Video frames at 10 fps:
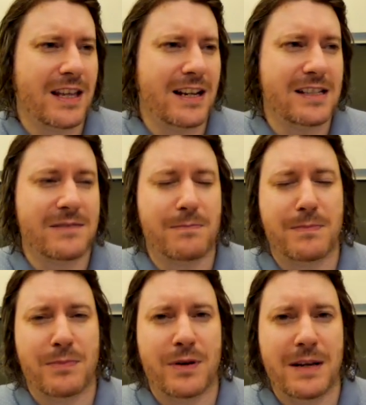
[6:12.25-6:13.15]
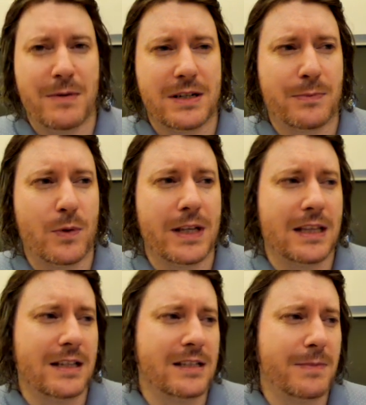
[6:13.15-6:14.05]
then it's pretty much
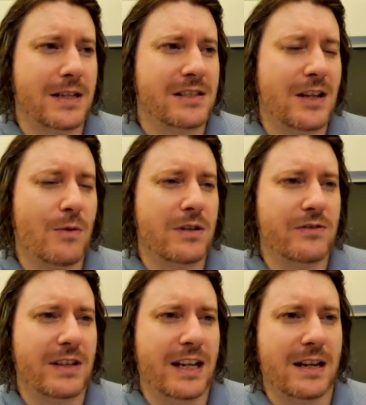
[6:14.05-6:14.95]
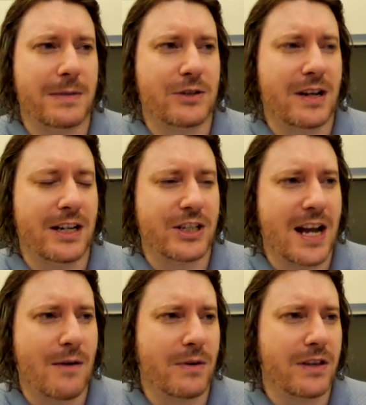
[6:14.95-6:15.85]
pointless because no one's really going to be trying to
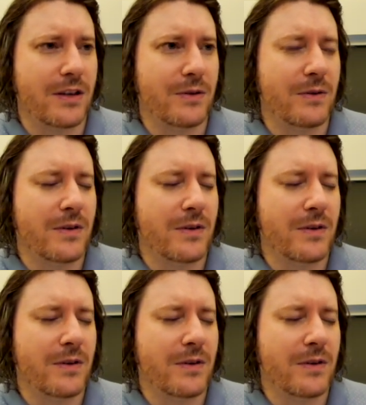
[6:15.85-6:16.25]
chat with you.